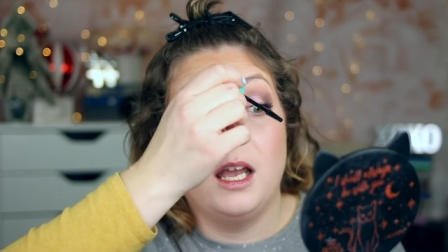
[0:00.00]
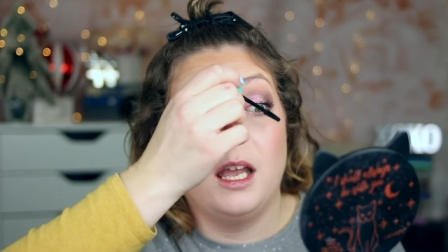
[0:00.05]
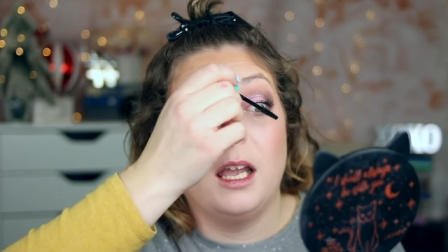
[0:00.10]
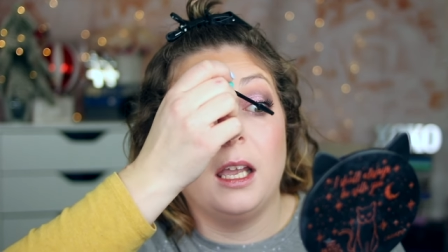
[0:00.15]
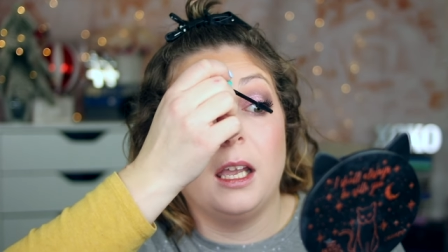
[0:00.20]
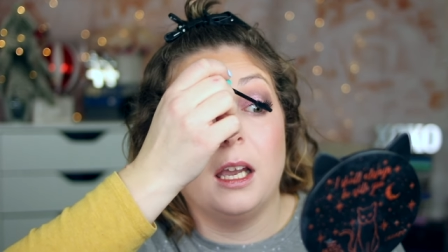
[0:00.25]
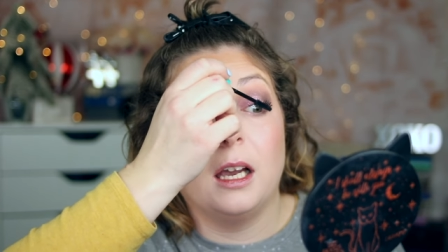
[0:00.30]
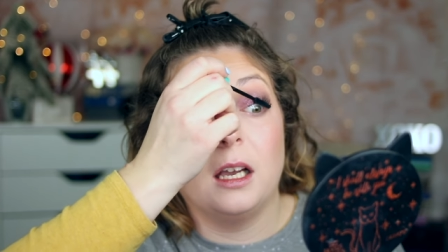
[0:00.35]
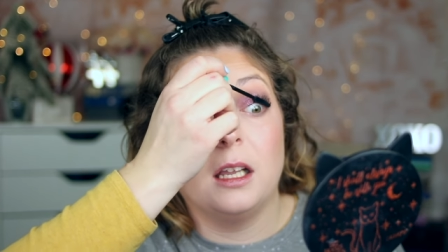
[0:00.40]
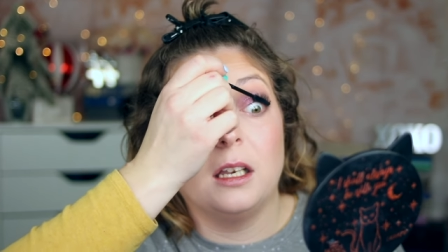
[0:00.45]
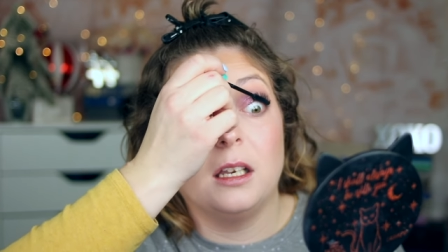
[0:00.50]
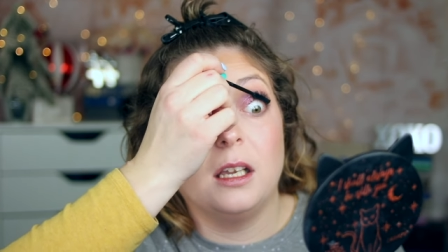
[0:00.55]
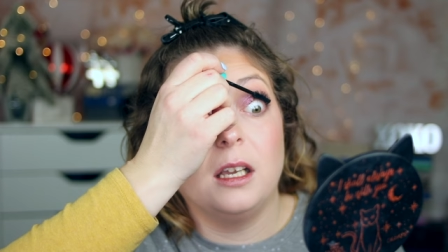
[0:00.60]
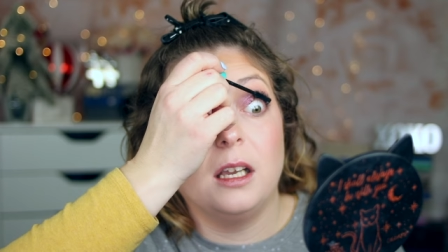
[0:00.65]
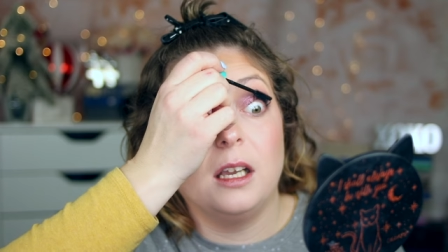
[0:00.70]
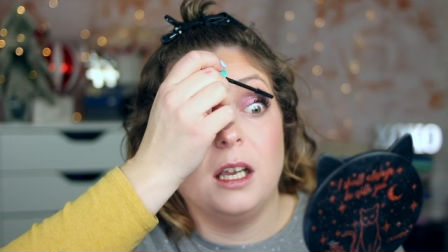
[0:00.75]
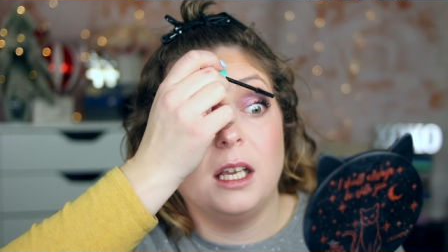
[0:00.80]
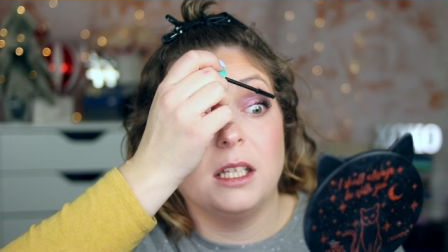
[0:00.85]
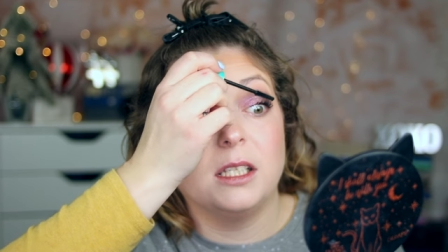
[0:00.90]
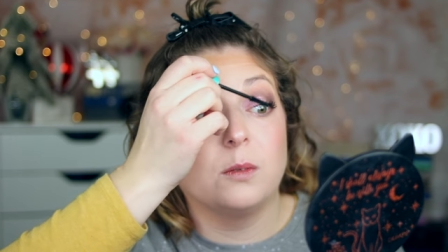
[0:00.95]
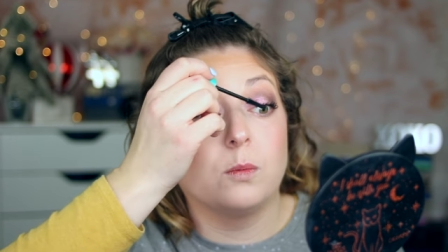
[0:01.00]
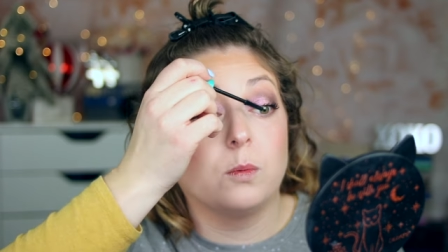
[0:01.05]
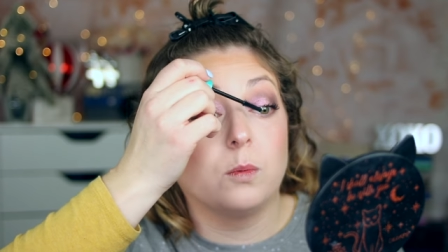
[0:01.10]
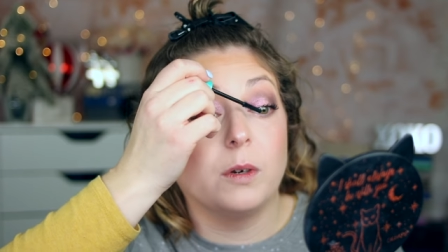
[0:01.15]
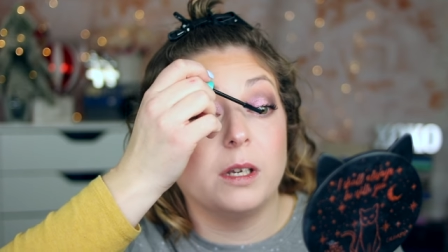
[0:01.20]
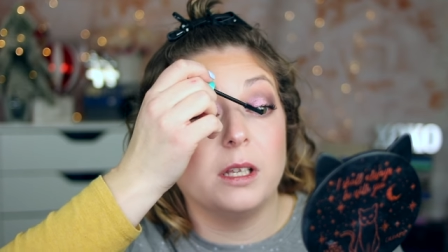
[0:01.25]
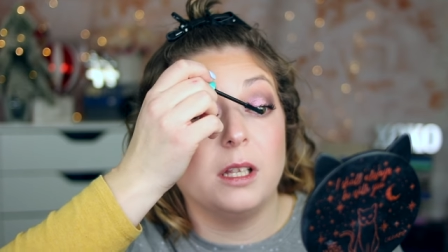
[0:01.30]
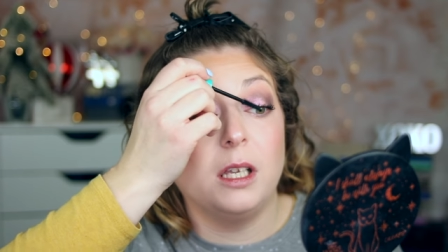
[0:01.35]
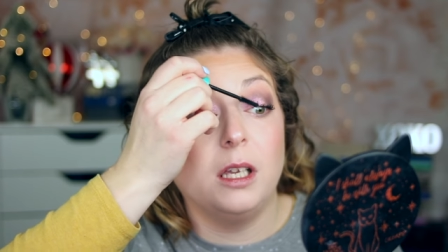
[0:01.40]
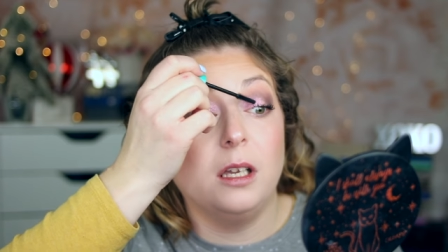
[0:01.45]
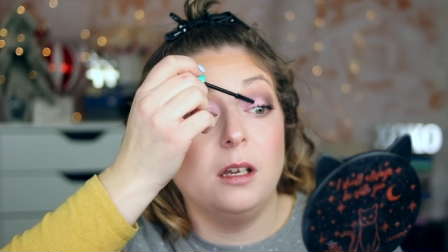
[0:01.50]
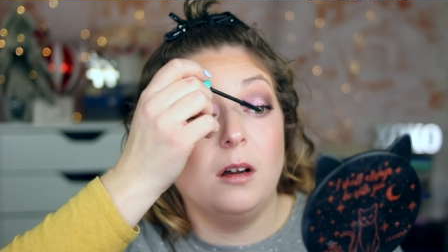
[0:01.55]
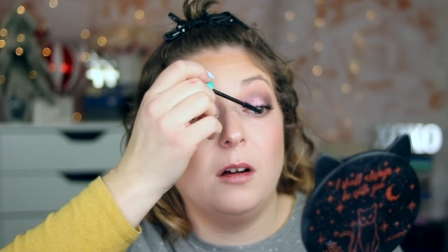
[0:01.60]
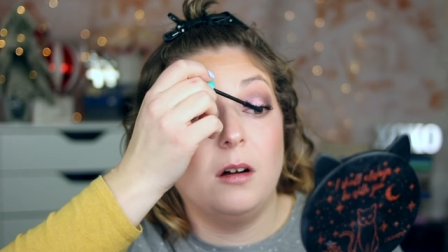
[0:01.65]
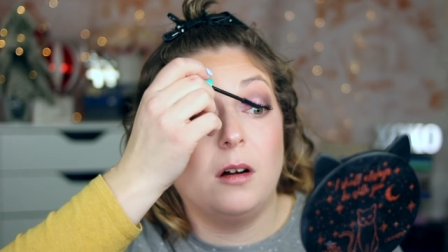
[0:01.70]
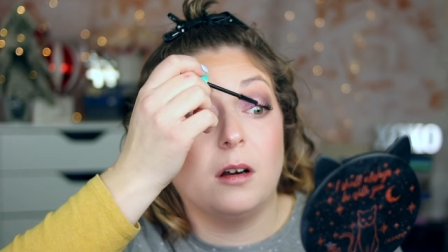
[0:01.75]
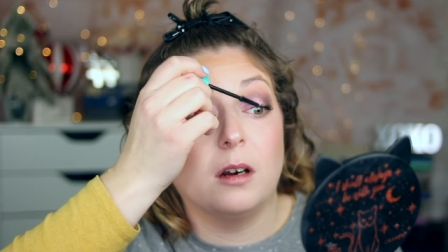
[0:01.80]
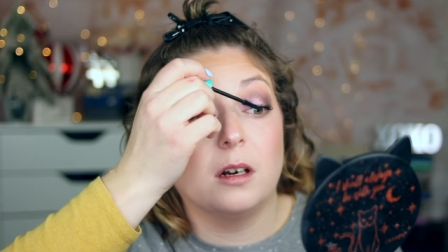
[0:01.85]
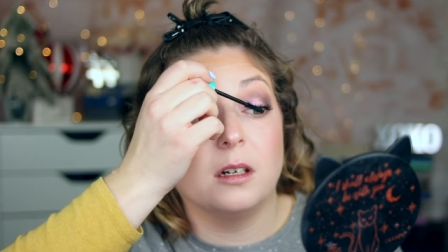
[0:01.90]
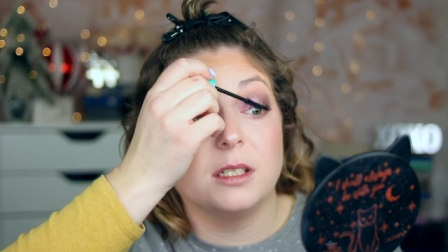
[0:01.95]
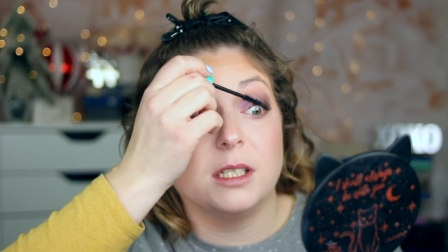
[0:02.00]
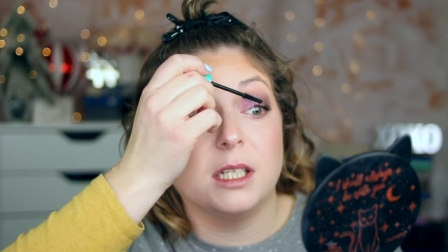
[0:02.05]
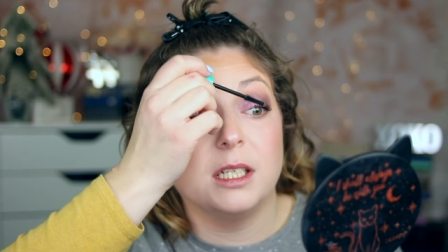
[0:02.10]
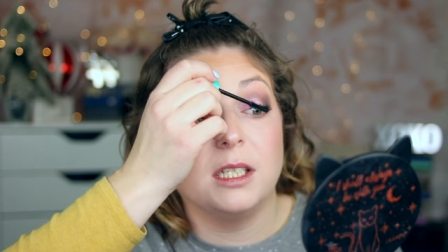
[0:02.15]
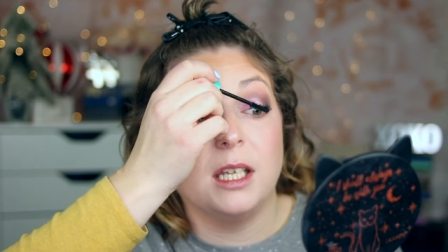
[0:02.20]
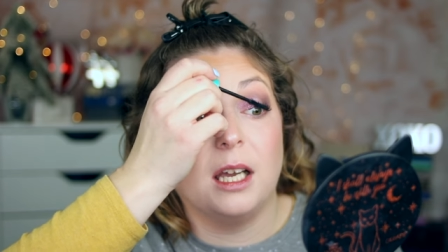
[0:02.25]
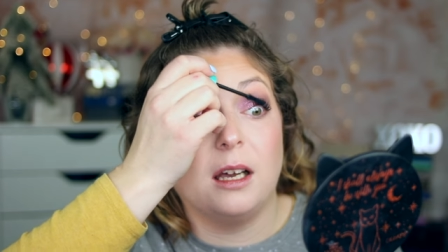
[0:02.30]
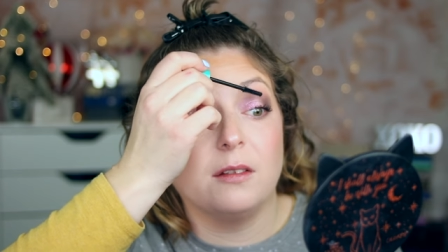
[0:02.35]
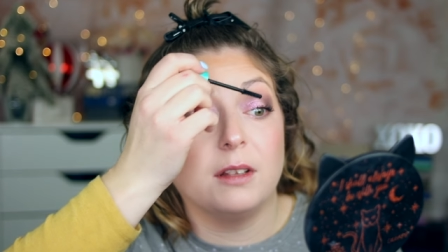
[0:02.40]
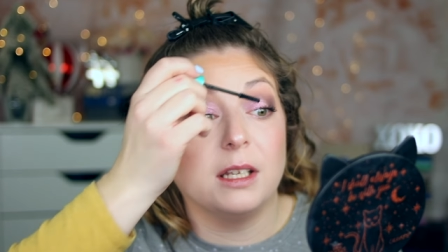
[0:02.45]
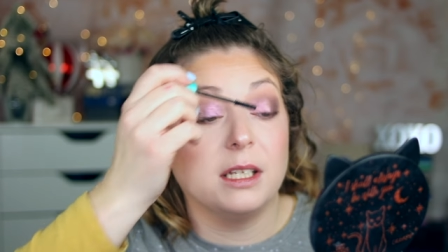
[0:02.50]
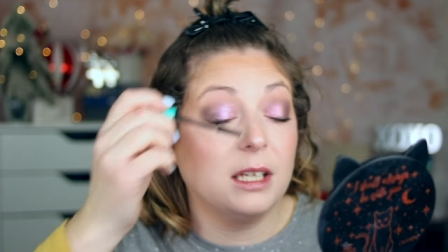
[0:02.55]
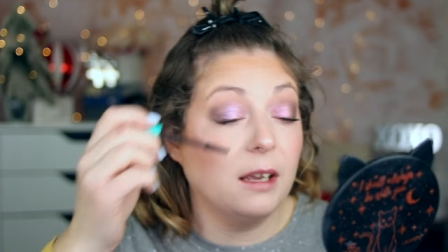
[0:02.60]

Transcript: And it's really hard to tell the